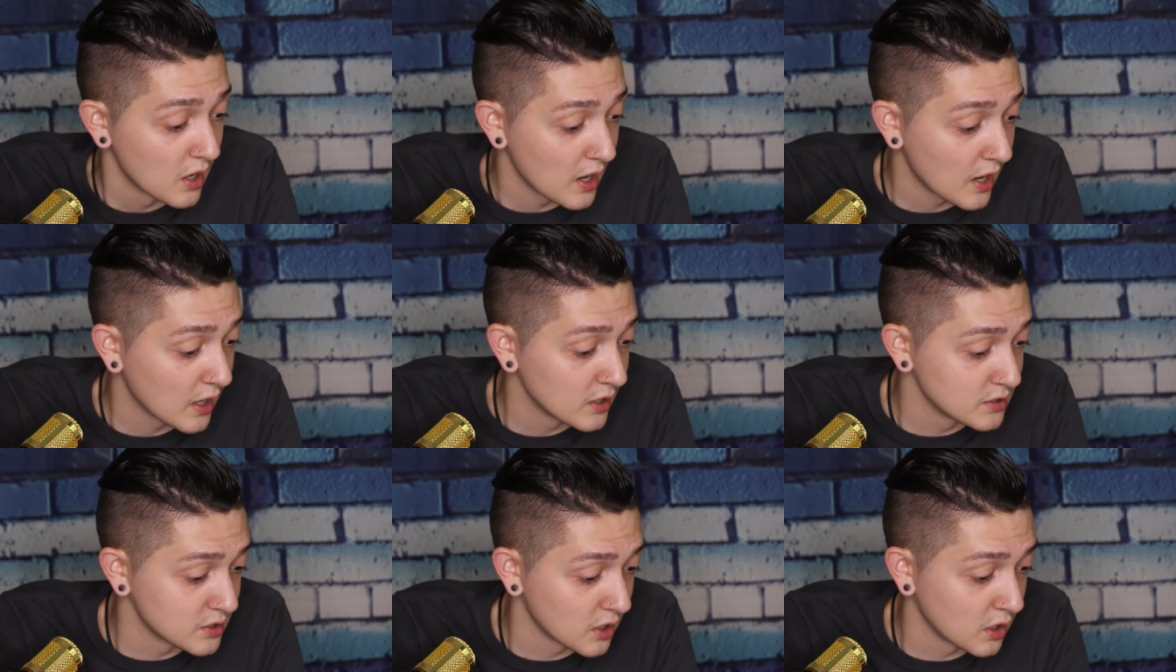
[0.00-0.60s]

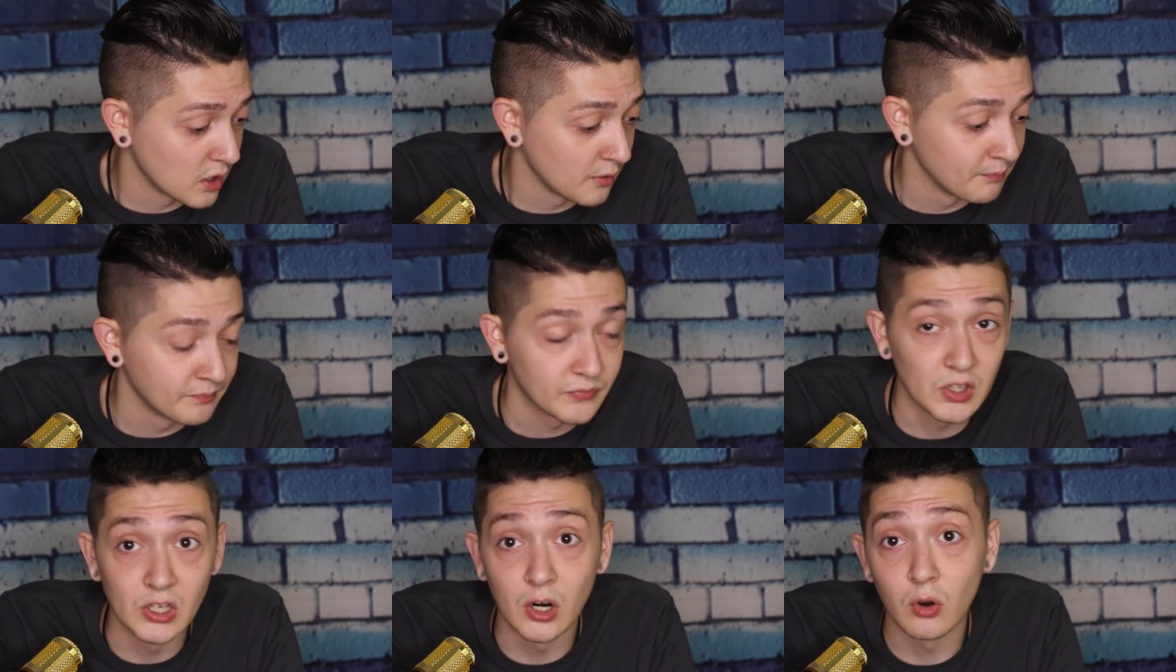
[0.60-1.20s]
and uh,
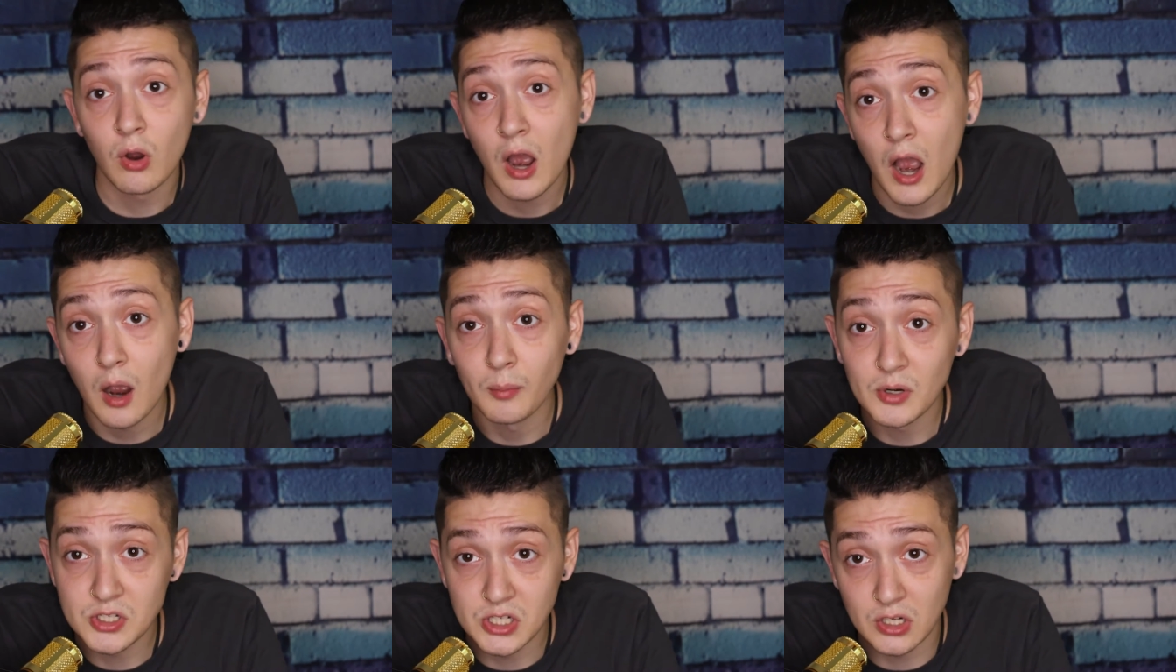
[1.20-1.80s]
you know,
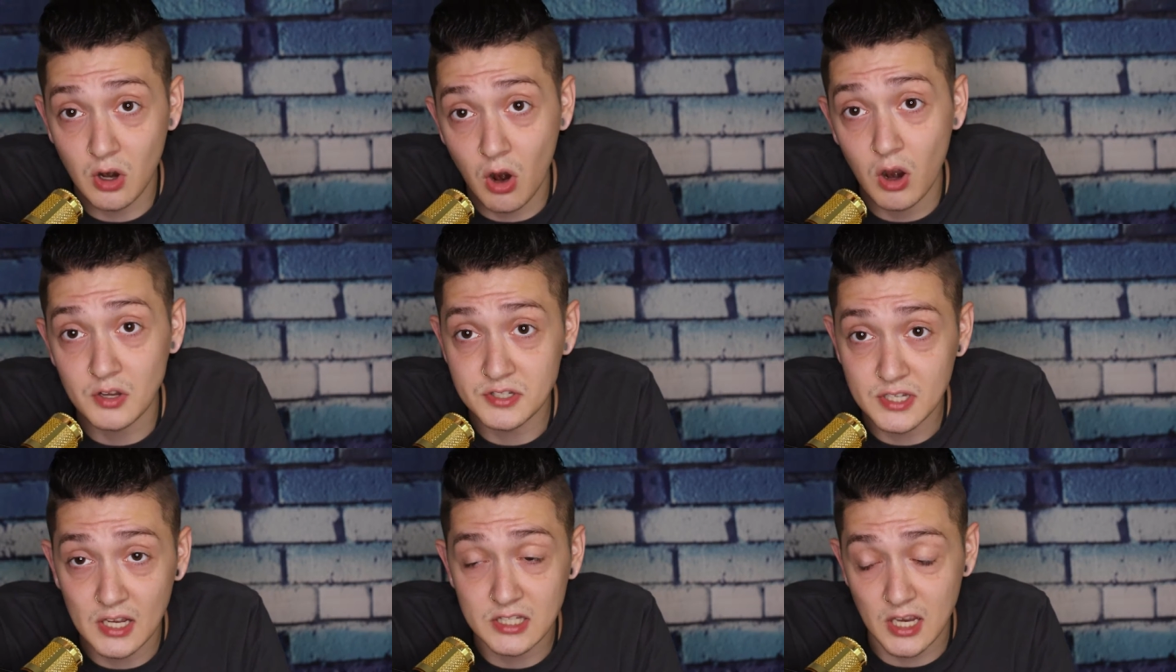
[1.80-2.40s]
how much it
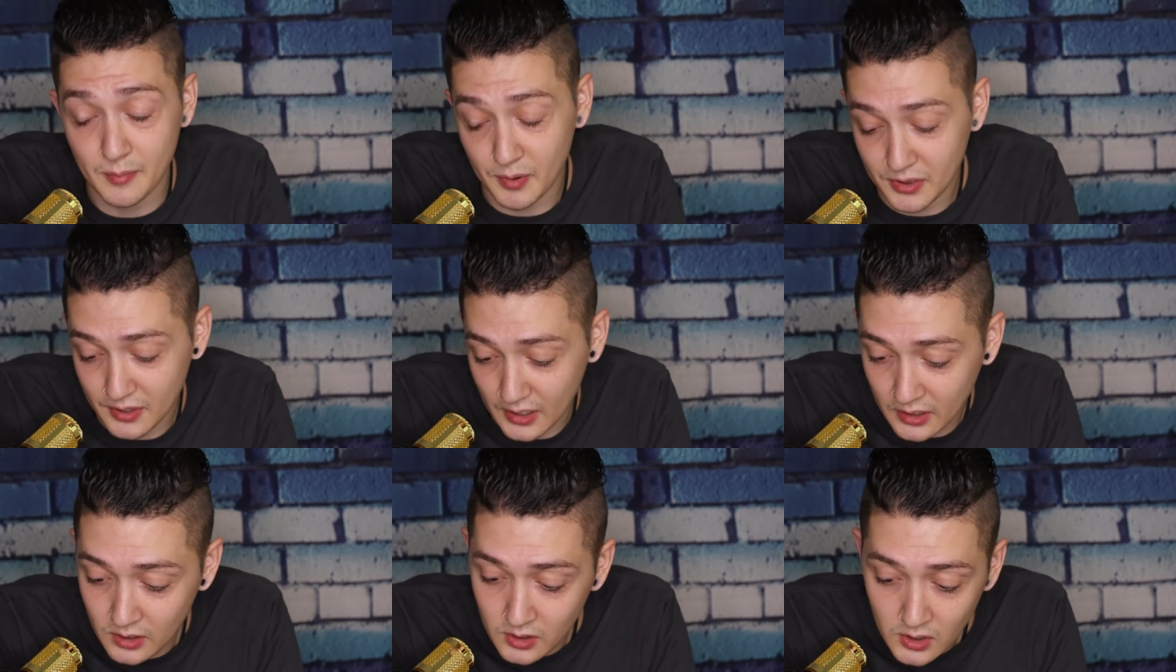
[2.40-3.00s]
costs, that type of
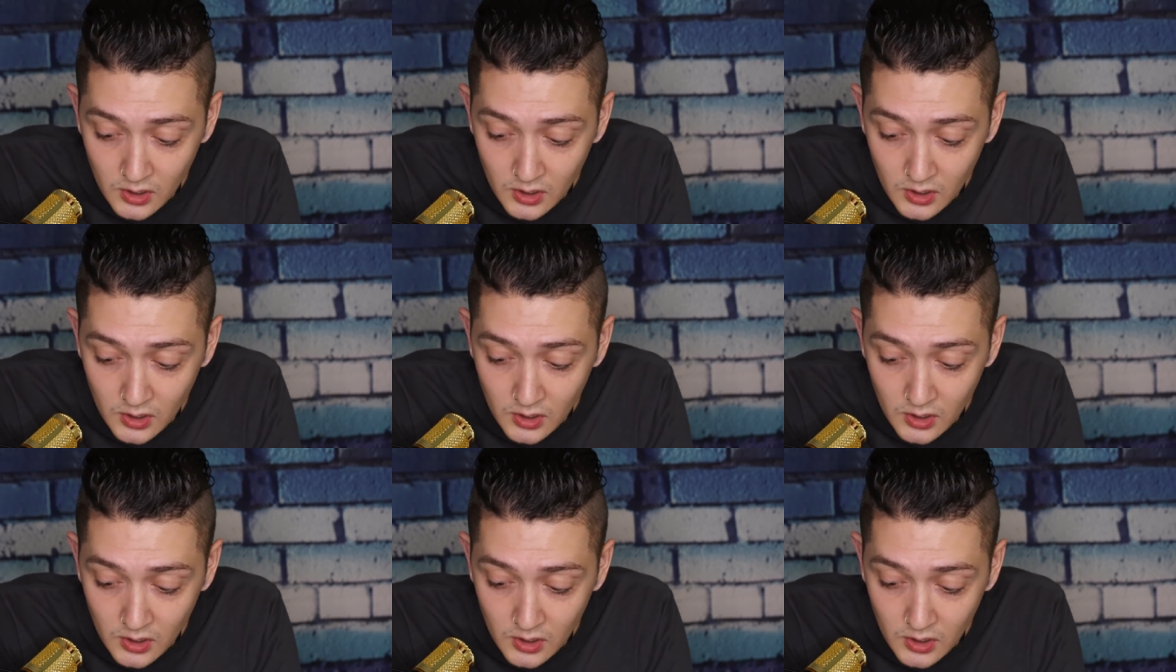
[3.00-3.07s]
thing.